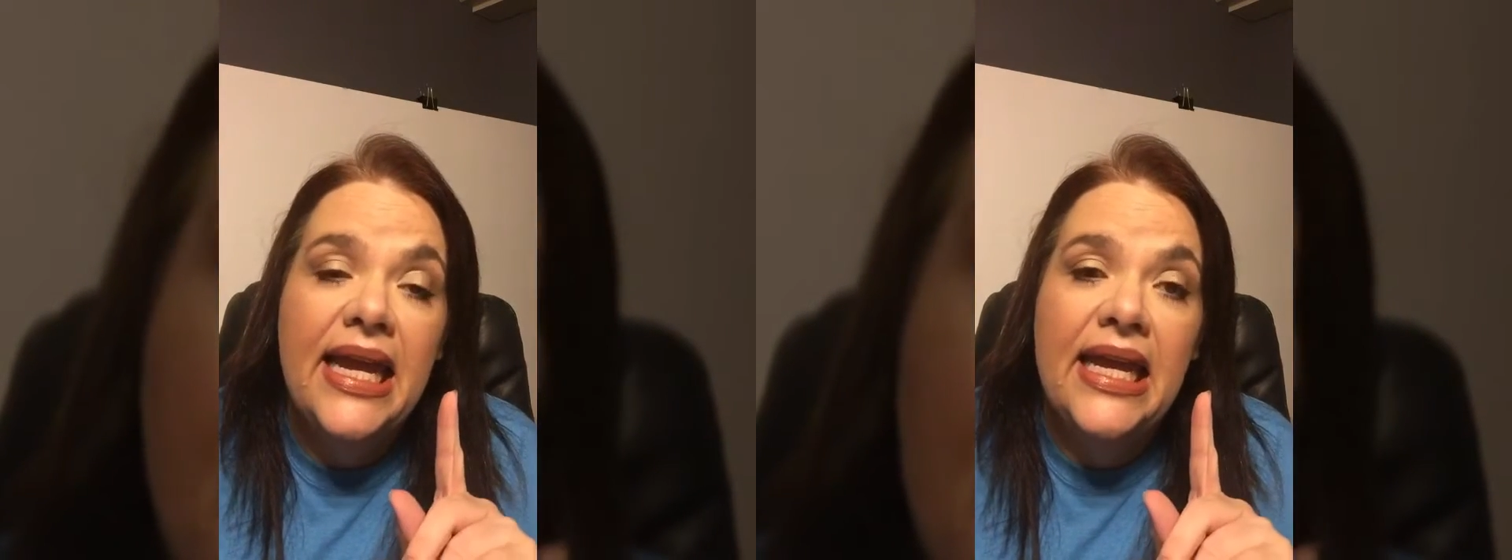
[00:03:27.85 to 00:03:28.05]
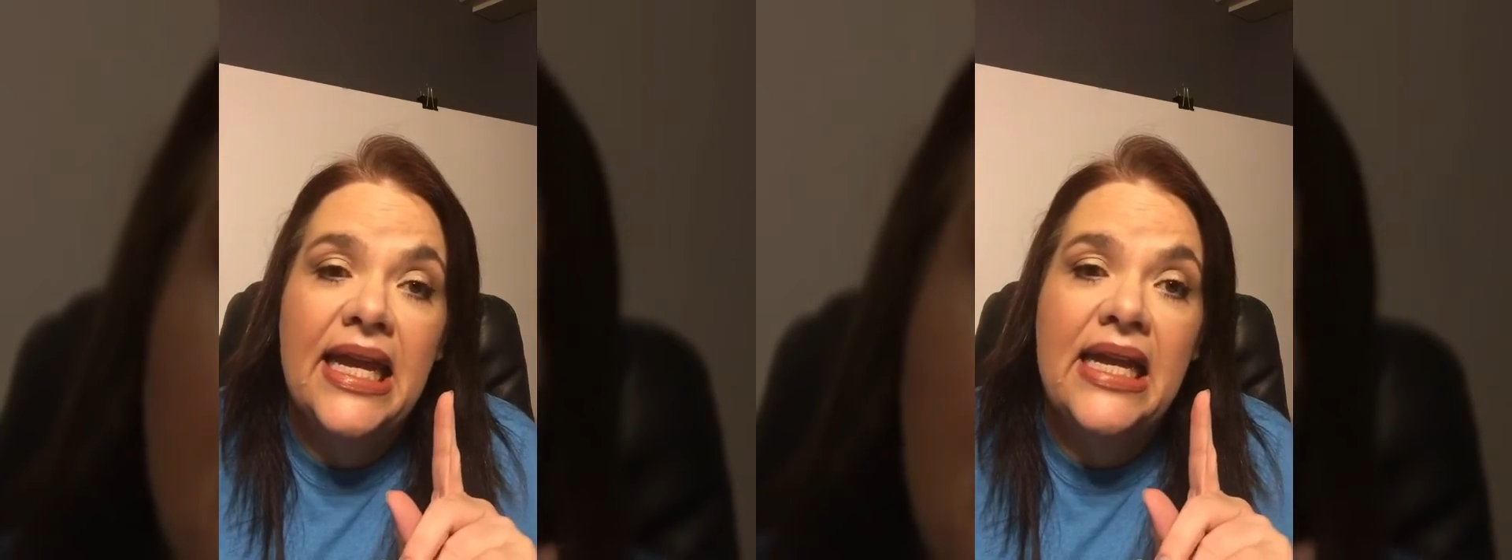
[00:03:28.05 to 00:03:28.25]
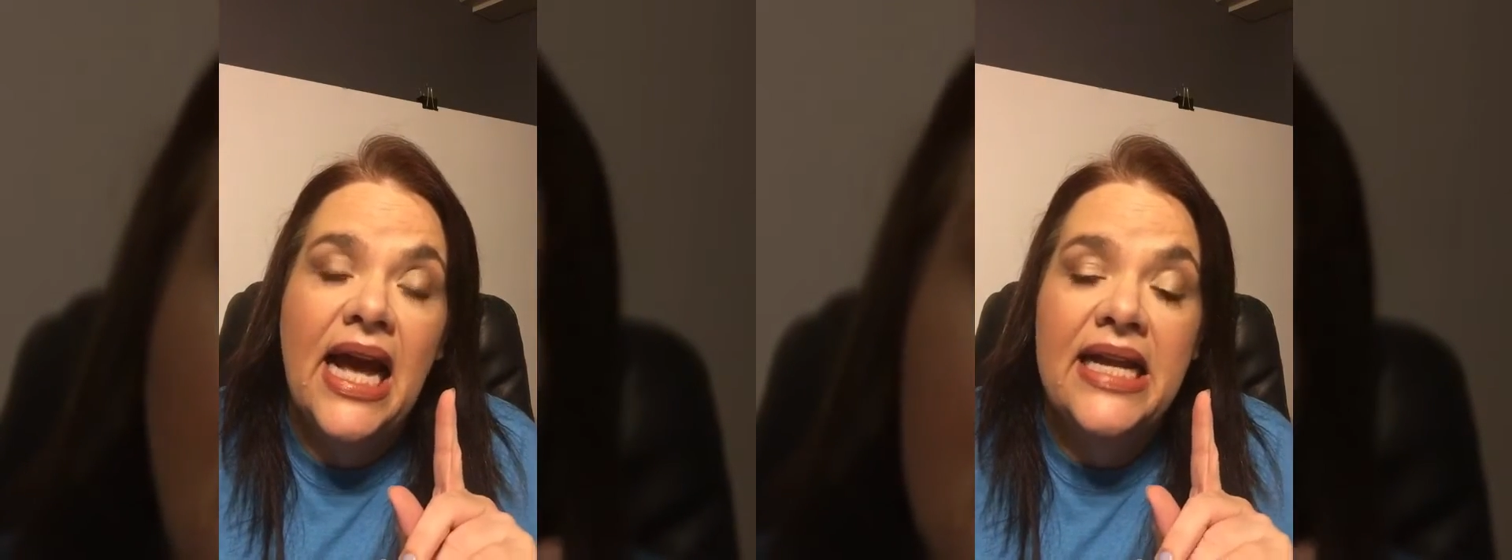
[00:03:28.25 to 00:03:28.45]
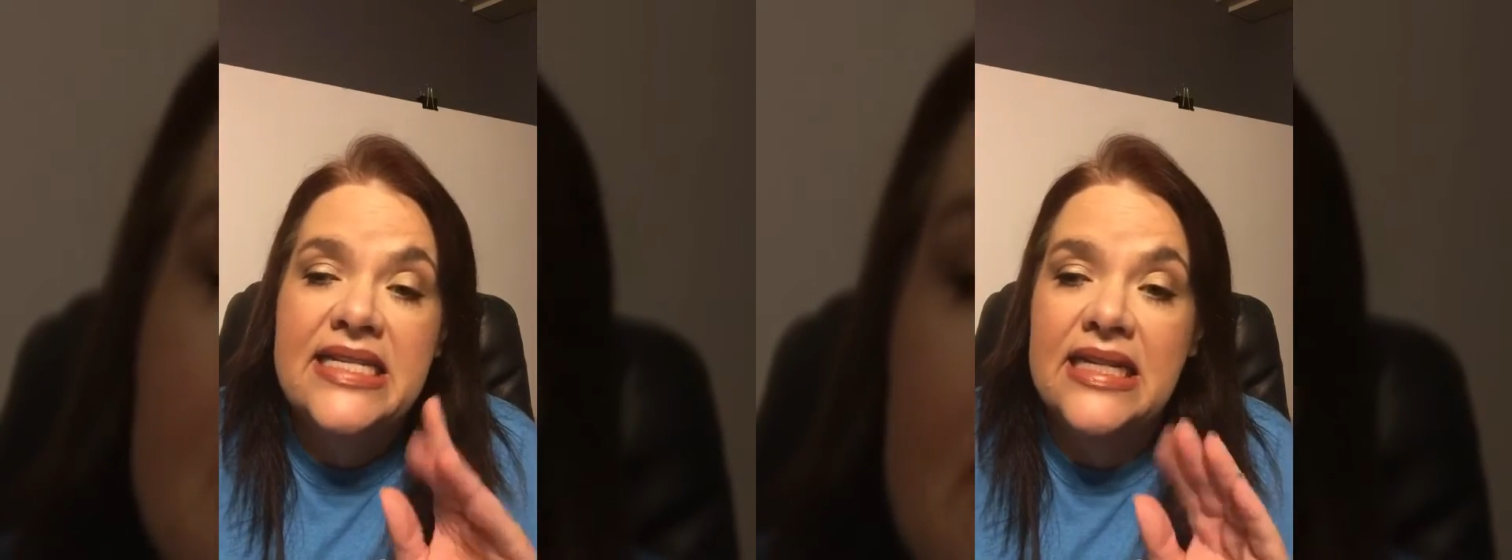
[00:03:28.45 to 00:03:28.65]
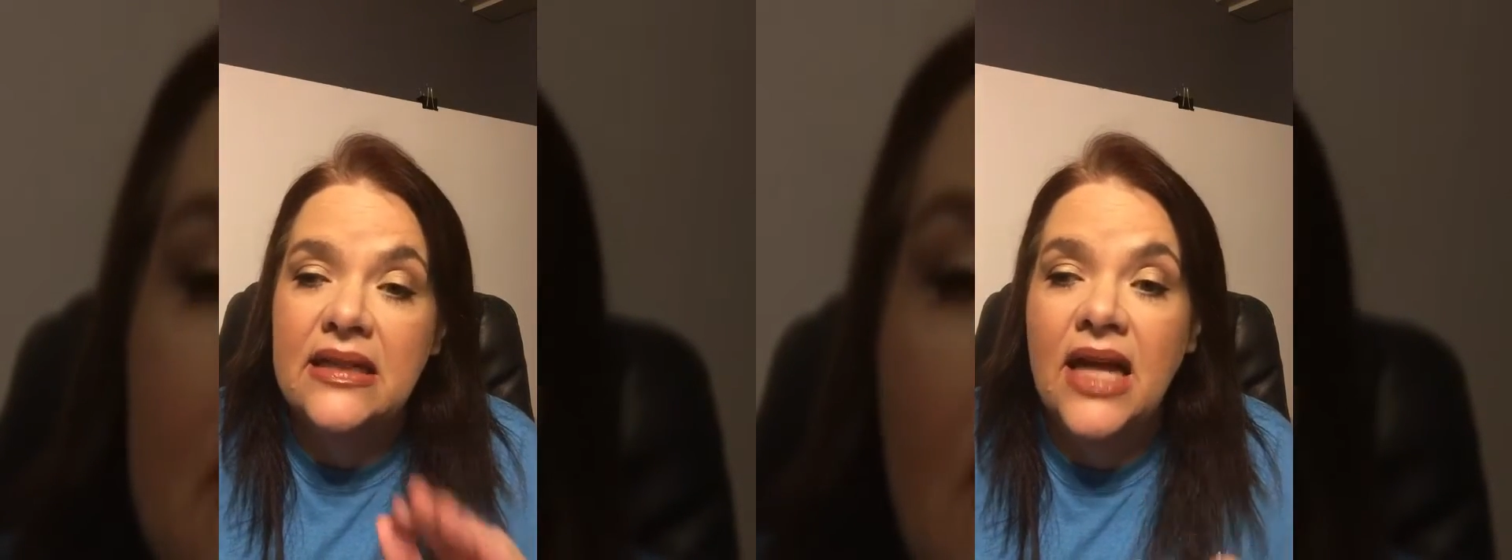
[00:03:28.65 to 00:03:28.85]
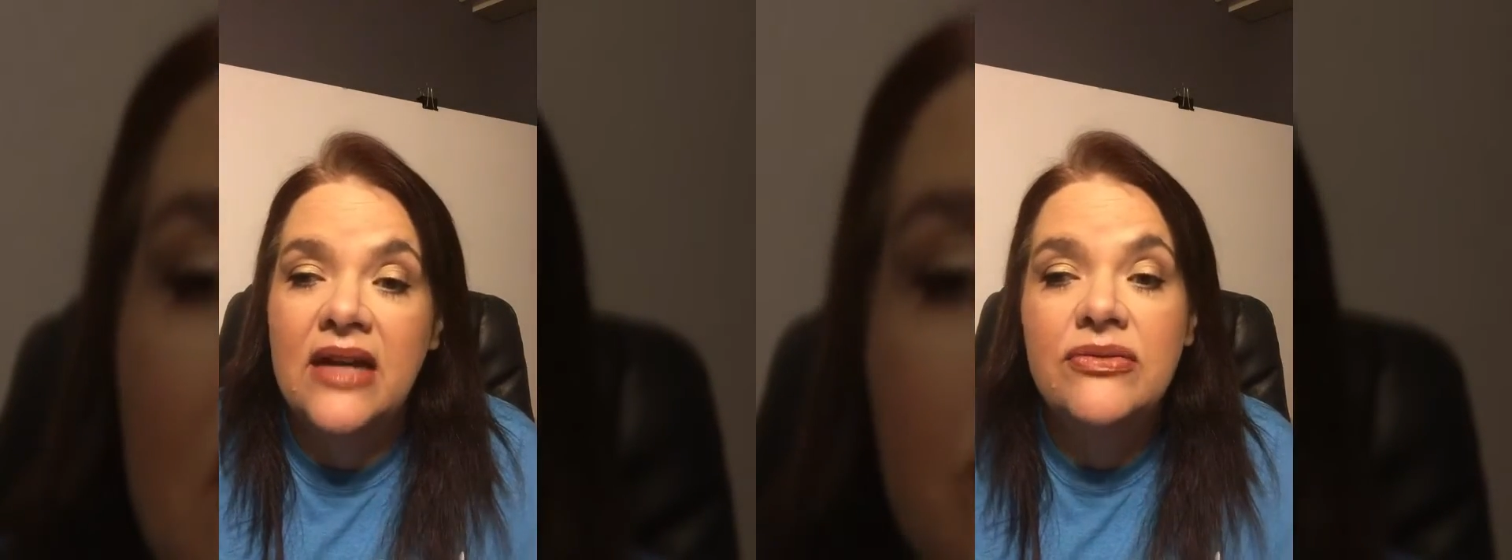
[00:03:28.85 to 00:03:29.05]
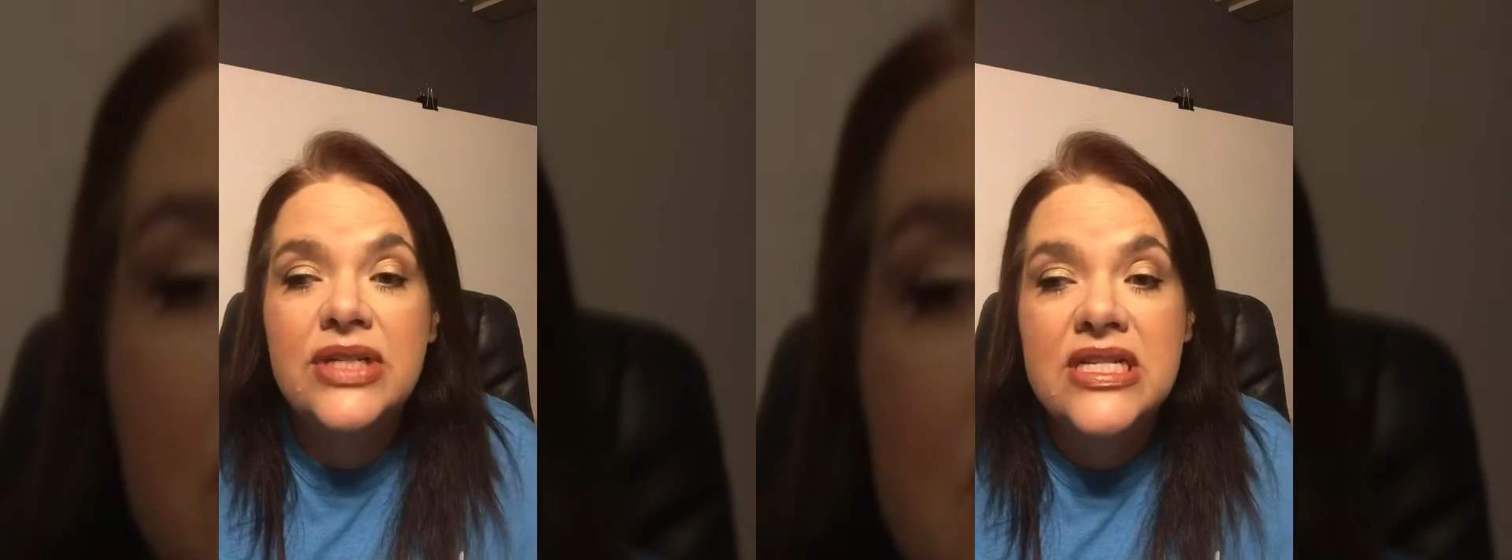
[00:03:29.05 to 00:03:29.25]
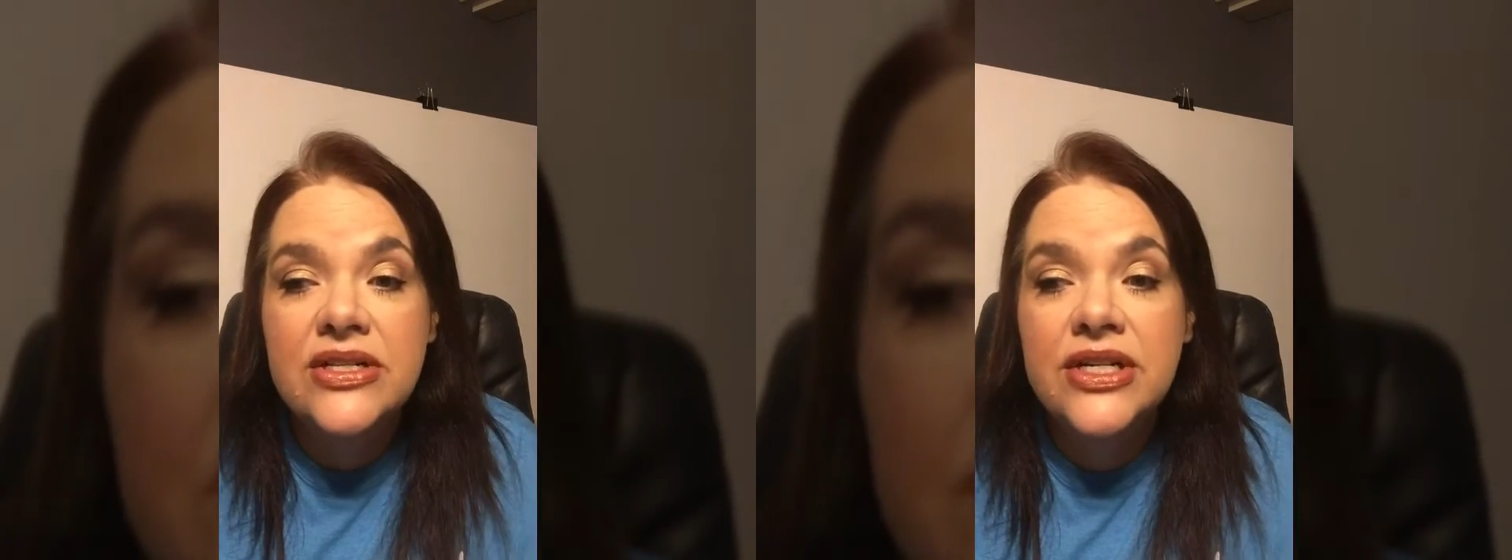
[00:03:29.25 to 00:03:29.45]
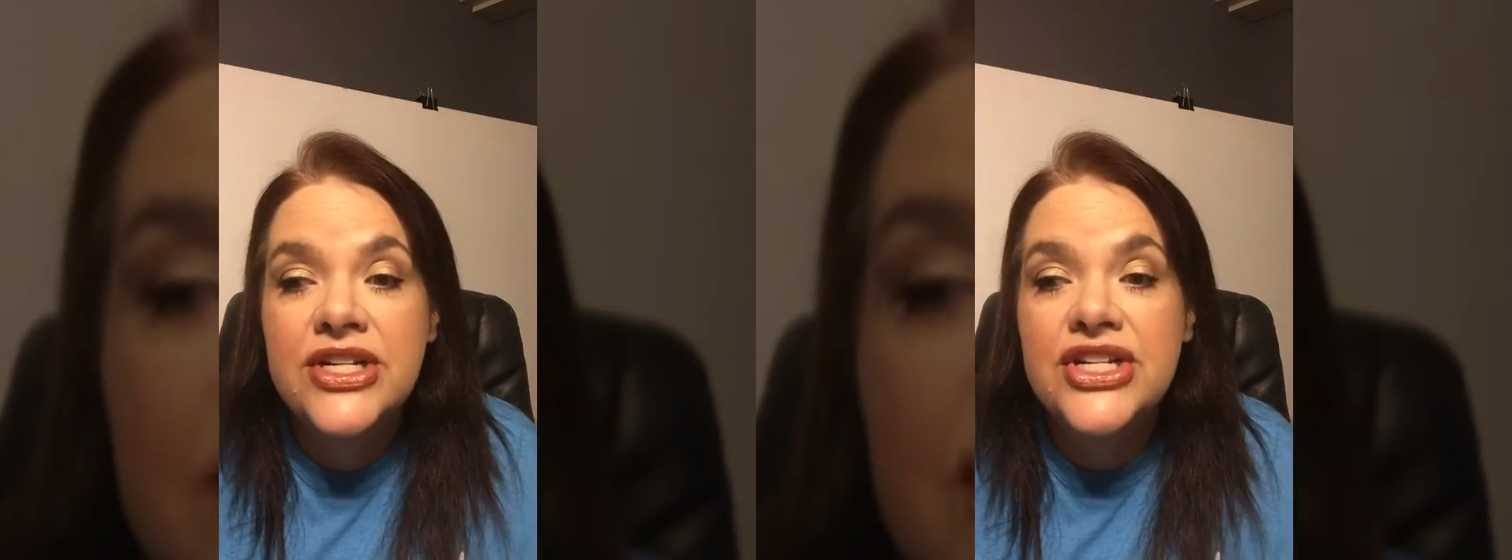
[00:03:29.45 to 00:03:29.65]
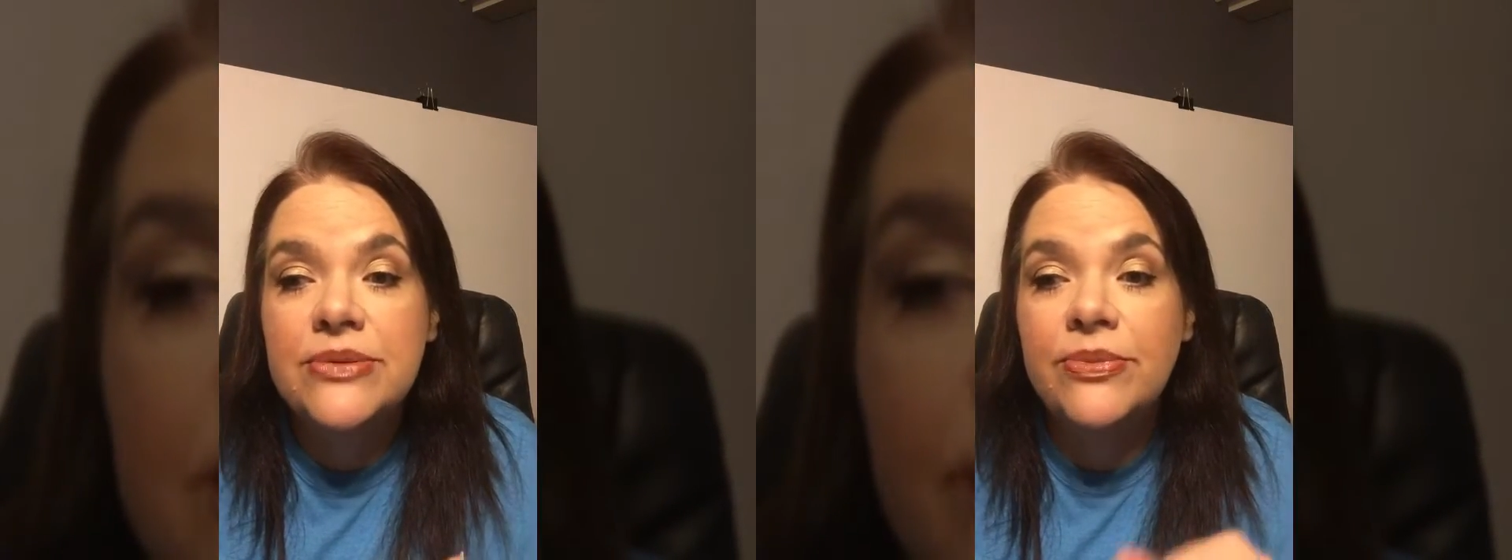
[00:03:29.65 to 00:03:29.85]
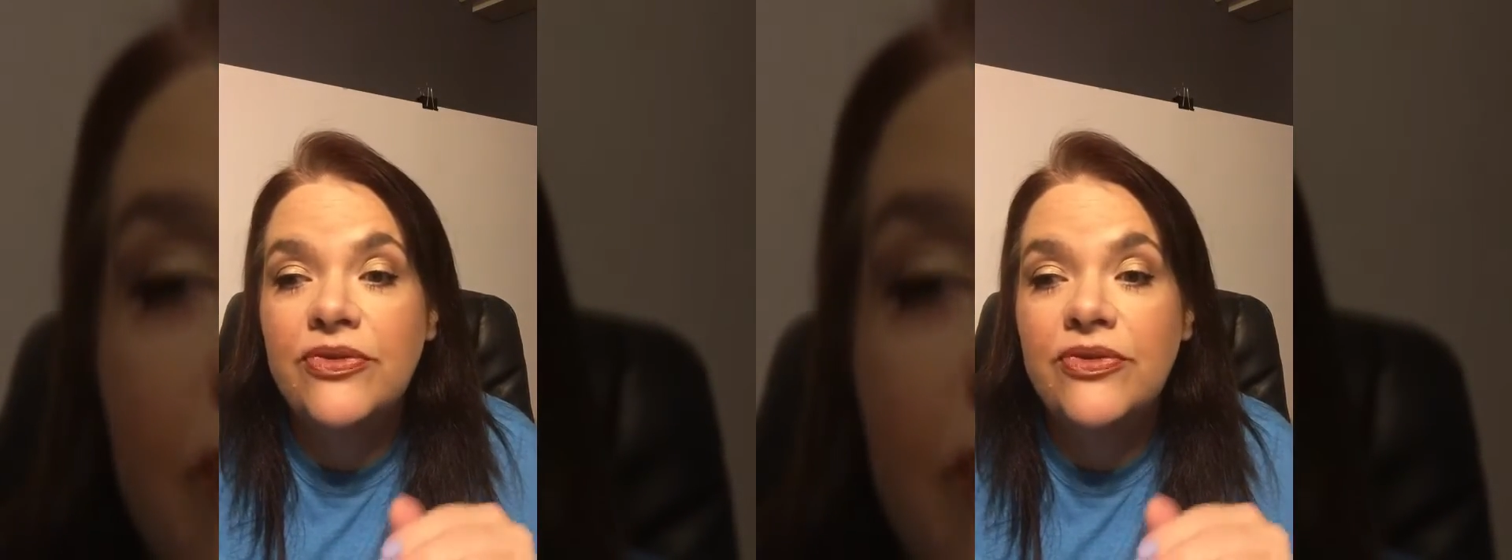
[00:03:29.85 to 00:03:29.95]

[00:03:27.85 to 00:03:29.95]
And I did a lot of research